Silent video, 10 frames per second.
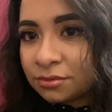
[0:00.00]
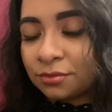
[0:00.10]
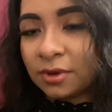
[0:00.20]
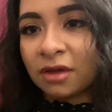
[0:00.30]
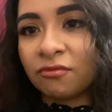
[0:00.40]

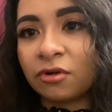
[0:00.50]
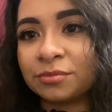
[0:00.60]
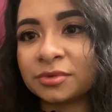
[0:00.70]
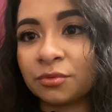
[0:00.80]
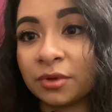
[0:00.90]
We have our
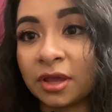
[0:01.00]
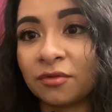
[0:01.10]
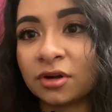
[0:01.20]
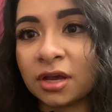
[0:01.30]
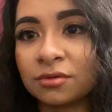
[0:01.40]
ups and we have
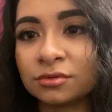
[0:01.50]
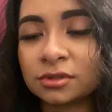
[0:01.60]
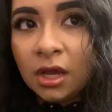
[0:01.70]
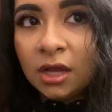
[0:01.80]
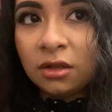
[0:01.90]
our
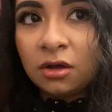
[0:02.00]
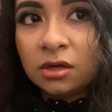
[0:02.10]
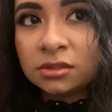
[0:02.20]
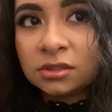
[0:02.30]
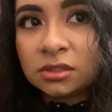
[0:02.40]
downs. I
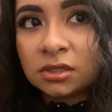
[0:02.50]
lost